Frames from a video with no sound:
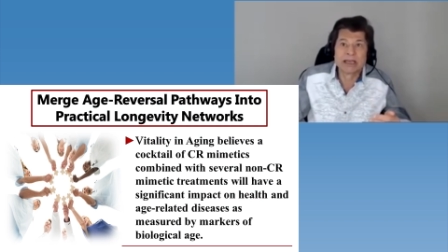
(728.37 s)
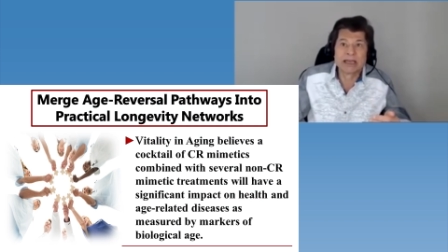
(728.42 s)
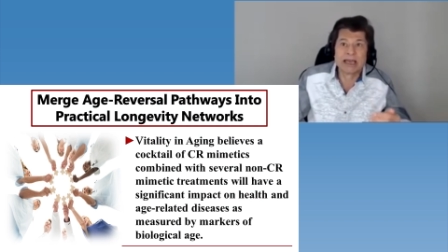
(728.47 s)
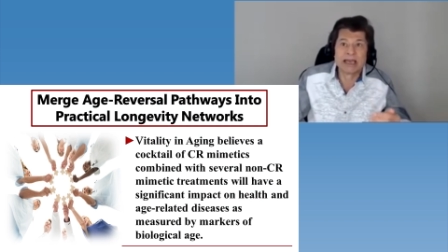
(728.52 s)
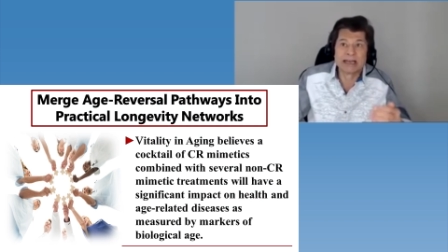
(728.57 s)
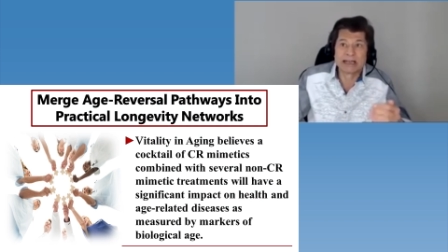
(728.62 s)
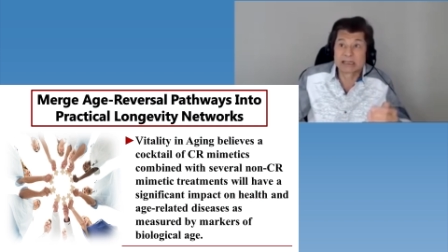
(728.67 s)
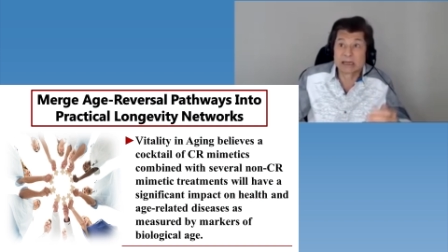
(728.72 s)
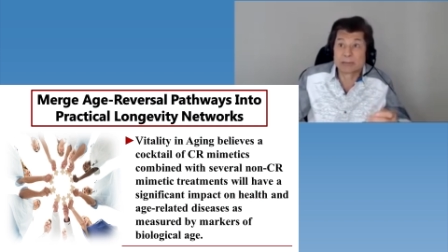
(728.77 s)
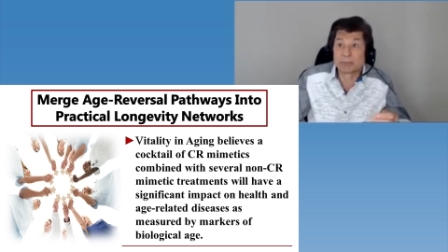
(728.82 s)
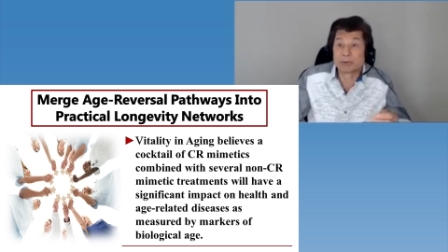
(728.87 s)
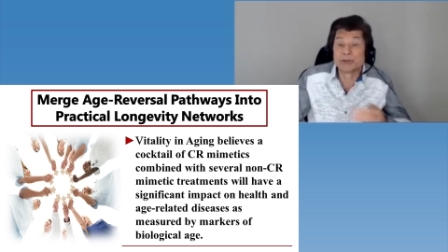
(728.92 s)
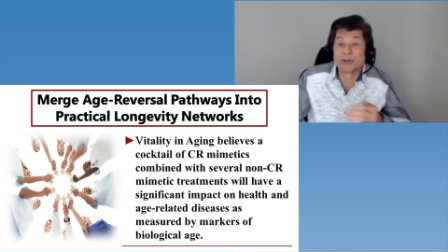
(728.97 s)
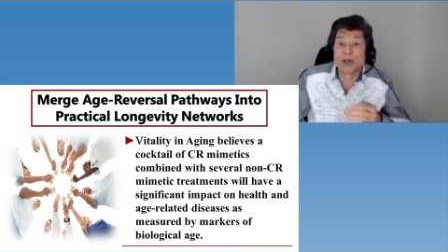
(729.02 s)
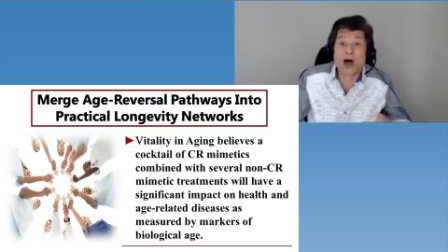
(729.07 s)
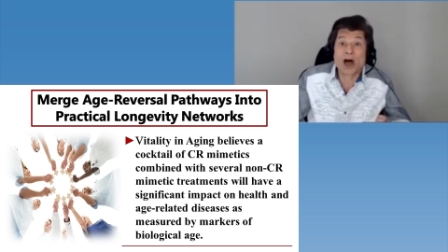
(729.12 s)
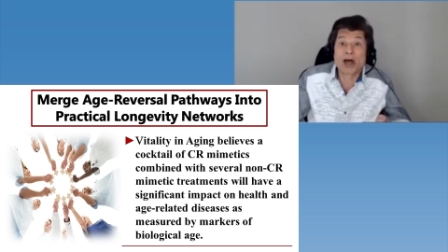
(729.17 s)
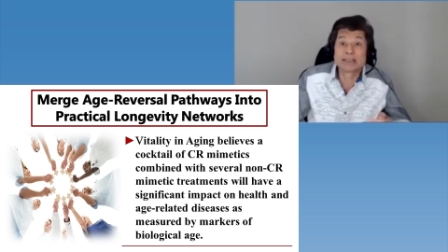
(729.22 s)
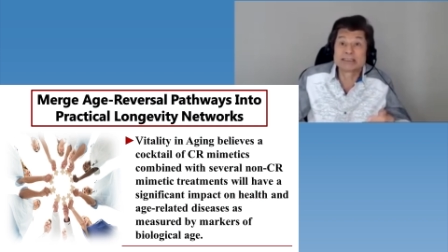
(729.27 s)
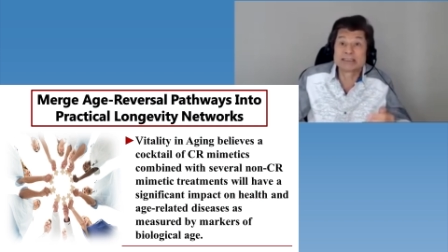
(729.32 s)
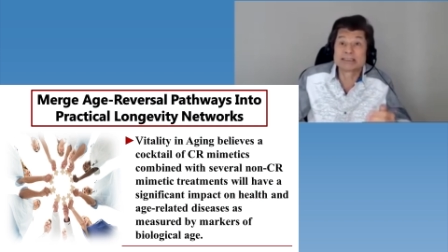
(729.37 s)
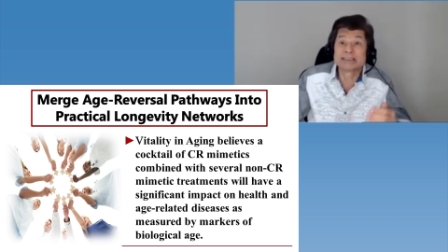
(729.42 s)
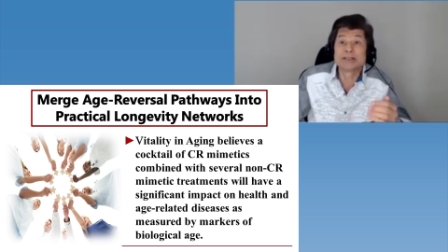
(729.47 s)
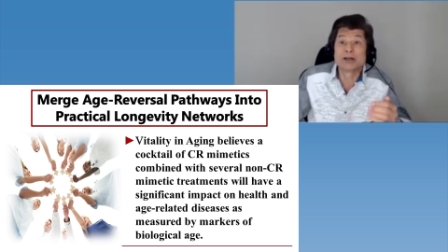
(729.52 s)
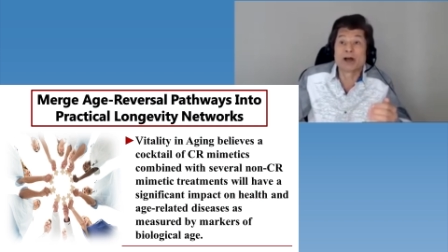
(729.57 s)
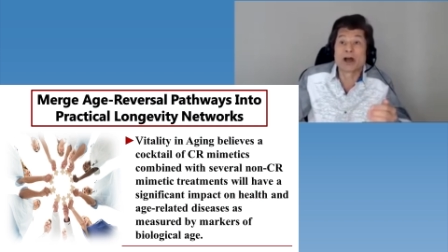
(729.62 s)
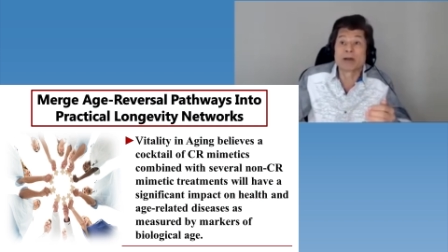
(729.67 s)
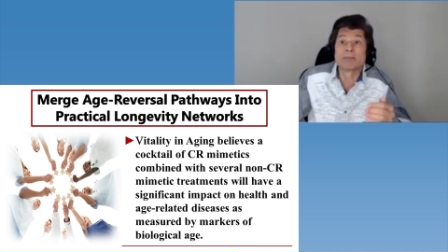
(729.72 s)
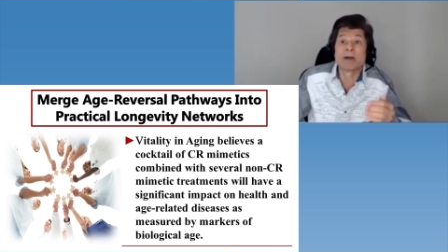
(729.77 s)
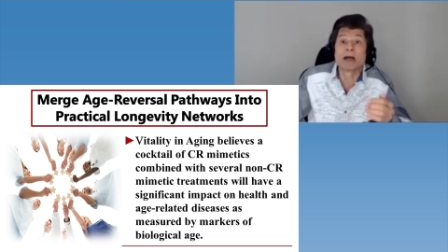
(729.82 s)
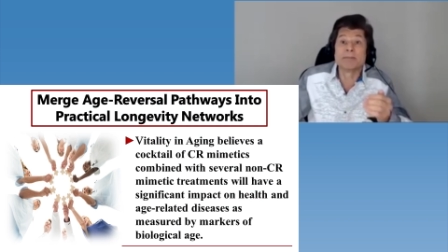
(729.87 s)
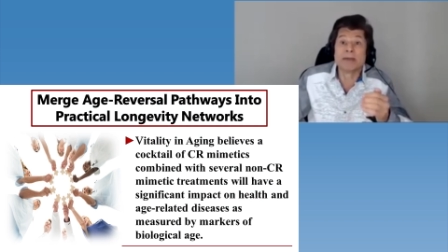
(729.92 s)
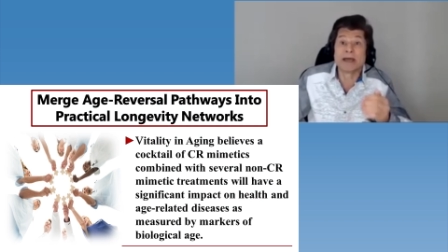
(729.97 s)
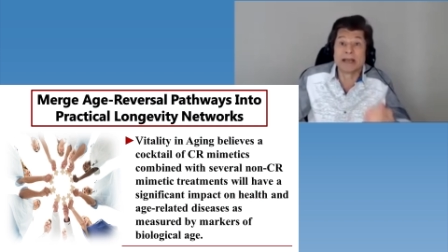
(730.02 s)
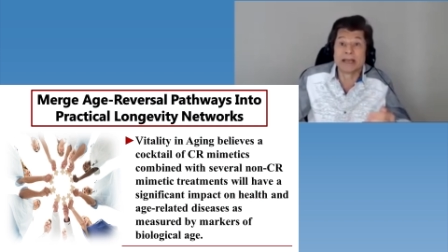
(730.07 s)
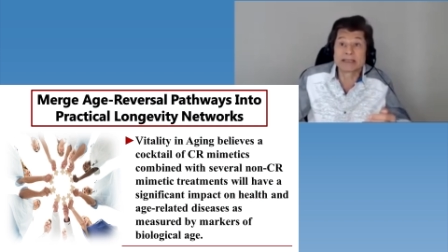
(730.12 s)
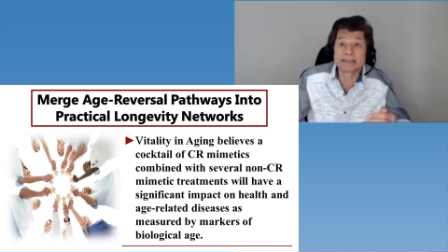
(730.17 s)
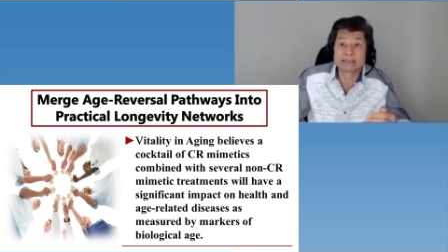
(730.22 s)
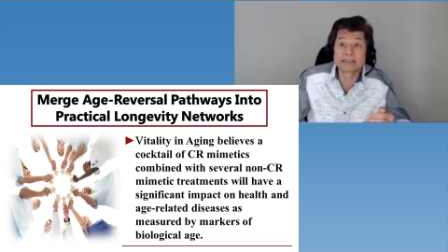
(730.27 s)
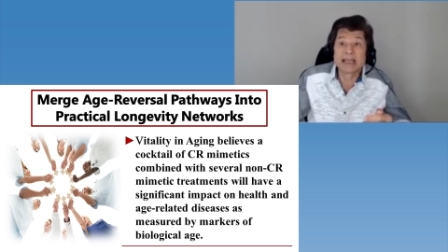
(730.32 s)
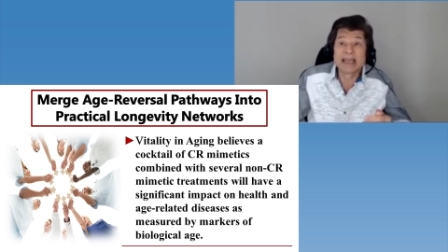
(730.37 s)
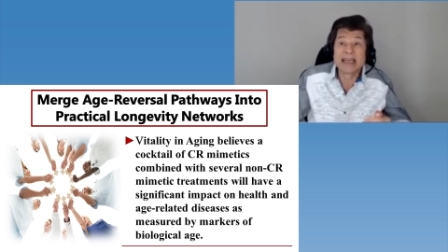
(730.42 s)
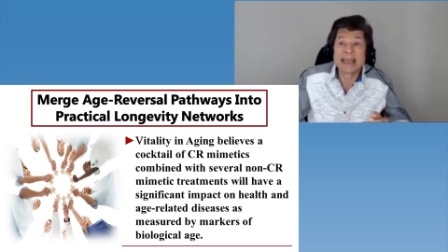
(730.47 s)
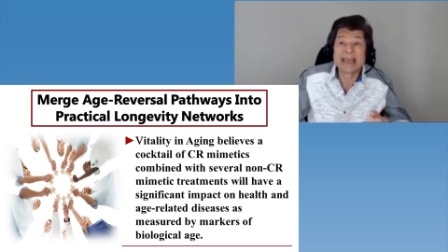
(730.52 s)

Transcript: and a couple non-CR mimetics